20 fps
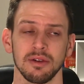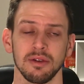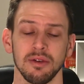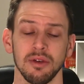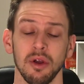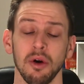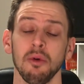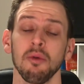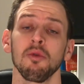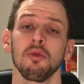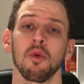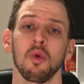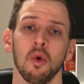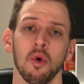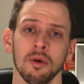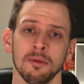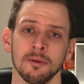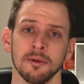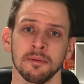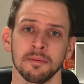no
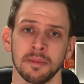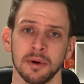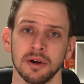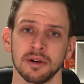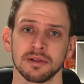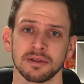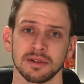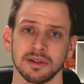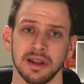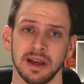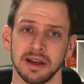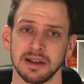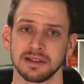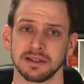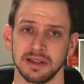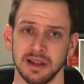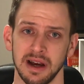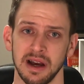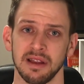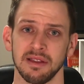normal person has
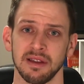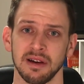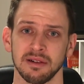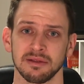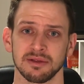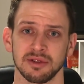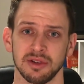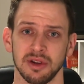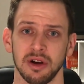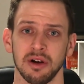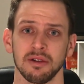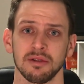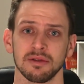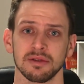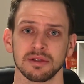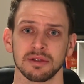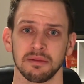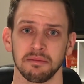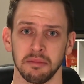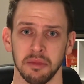
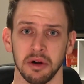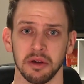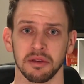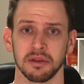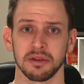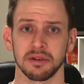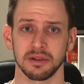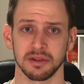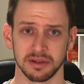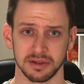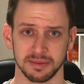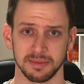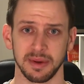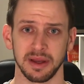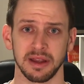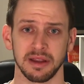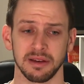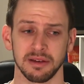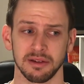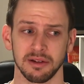$9,000 a month to
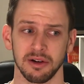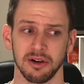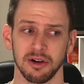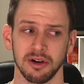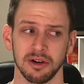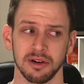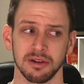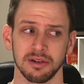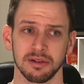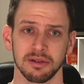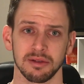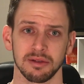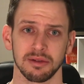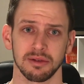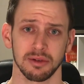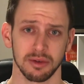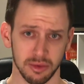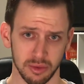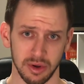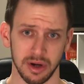spend on
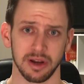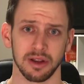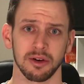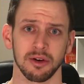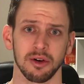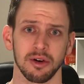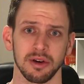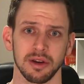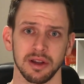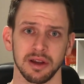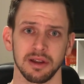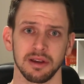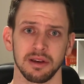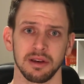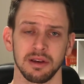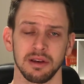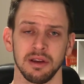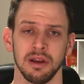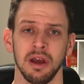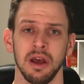credit card
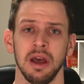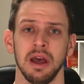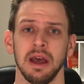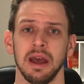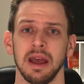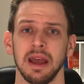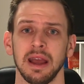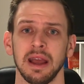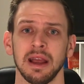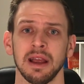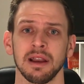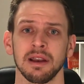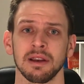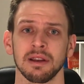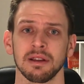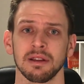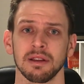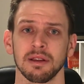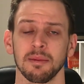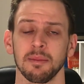debt.
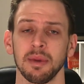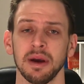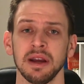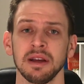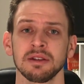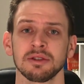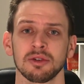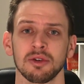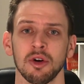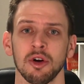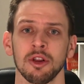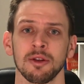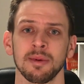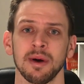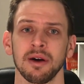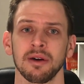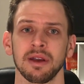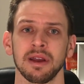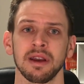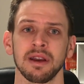And the banks are all
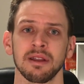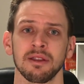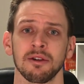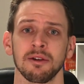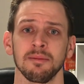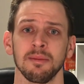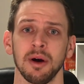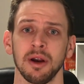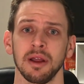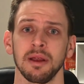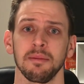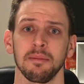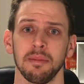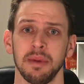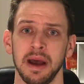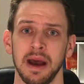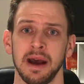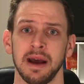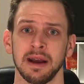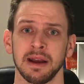about getting their money
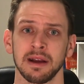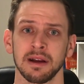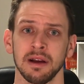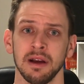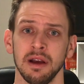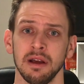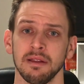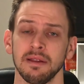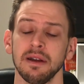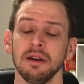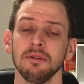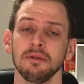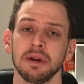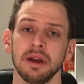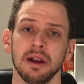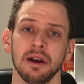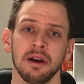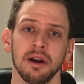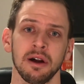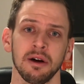back. They don't
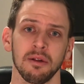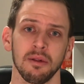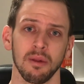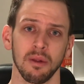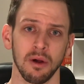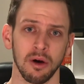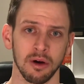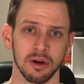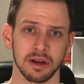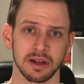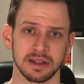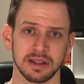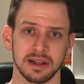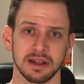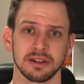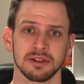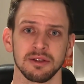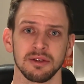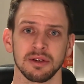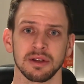care how long it
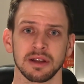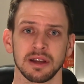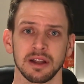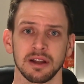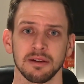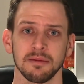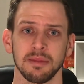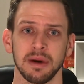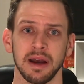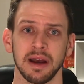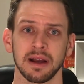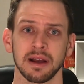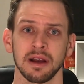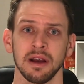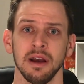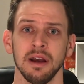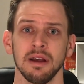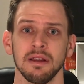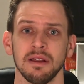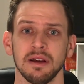takes you to get it back.
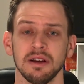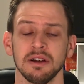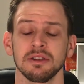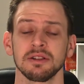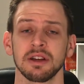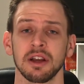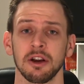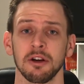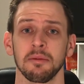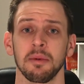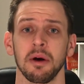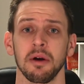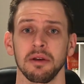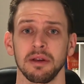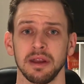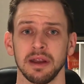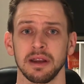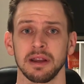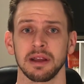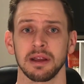They just care about
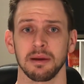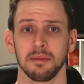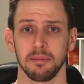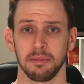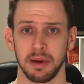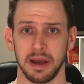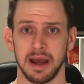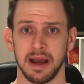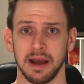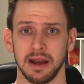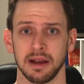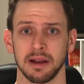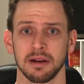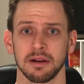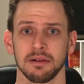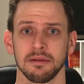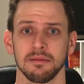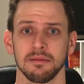getting it back.